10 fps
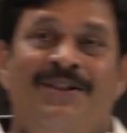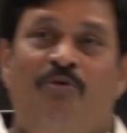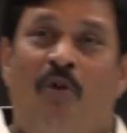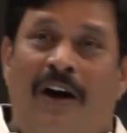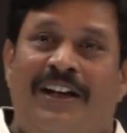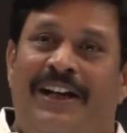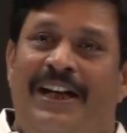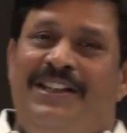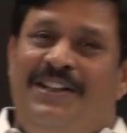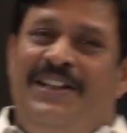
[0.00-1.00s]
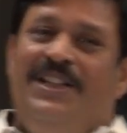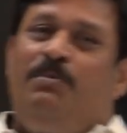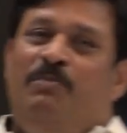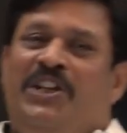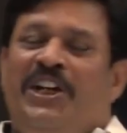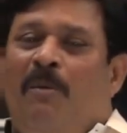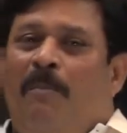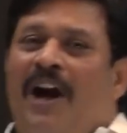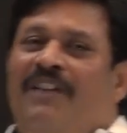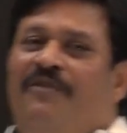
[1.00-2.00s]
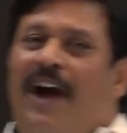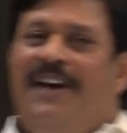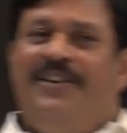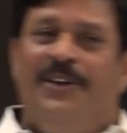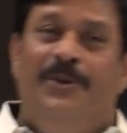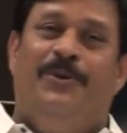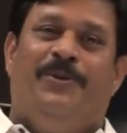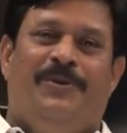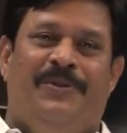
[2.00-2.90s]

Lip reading: What is this 0.52?